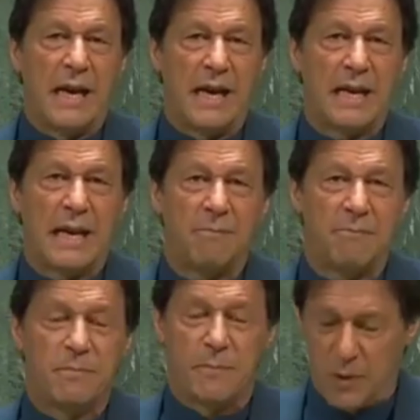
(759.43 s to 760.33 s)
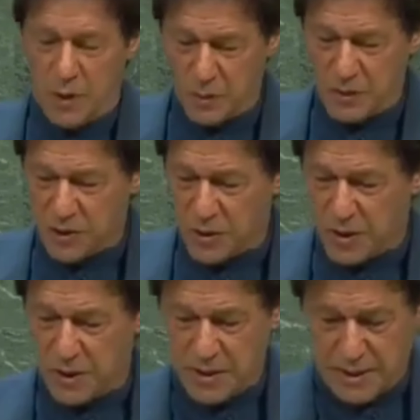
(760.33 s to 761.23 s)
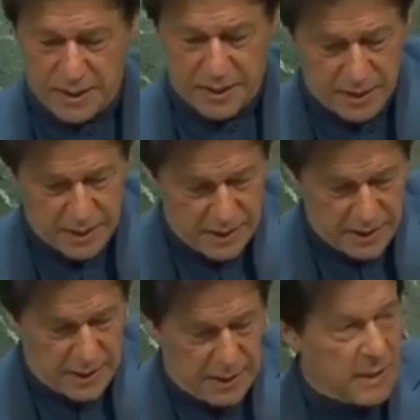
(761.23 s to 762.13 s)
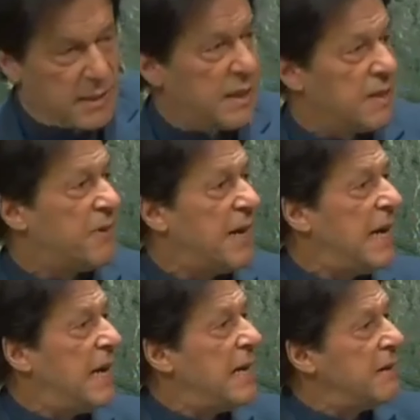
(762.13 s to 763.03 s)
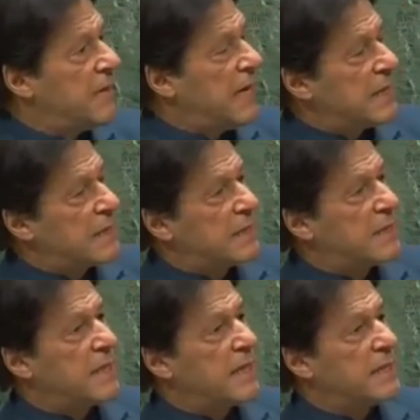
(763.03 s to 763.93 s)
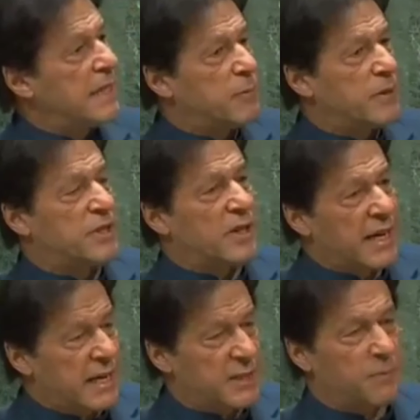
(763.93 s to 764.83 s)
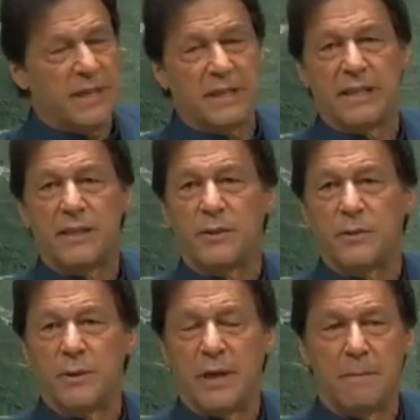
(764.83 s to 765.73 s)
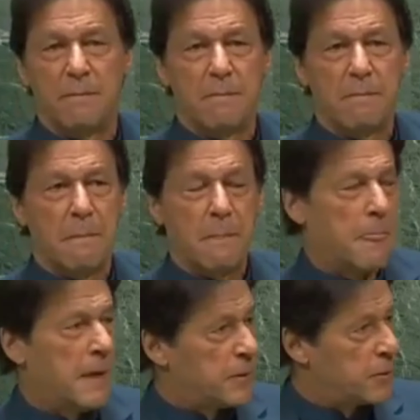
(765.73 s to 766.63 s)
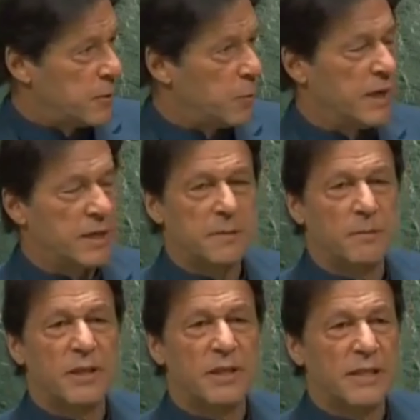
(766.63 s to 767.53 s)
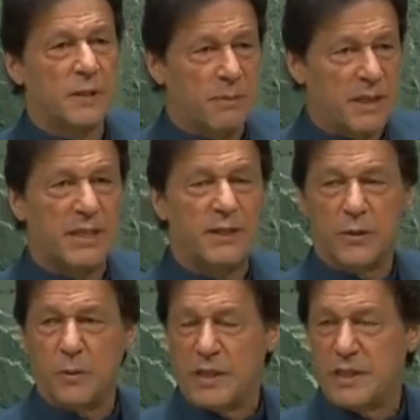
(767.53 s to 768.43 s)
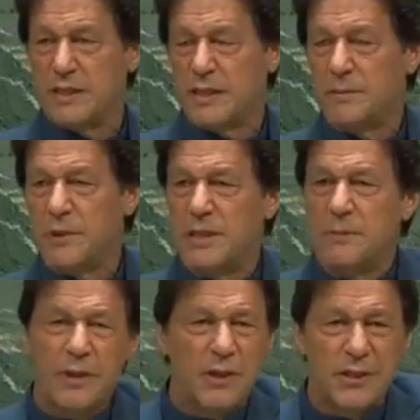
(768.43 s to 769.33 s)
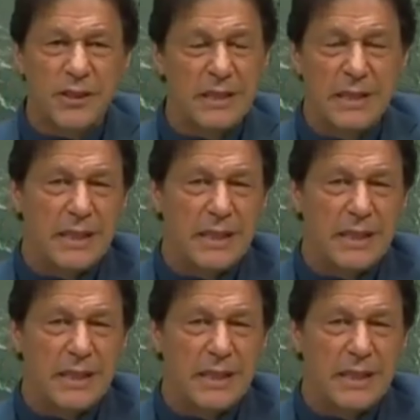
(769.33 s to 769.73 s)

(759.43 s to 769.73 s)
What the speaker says: And I always thought that if I ever had the stage, I would try and explain this to the world community, especially to the Western community, because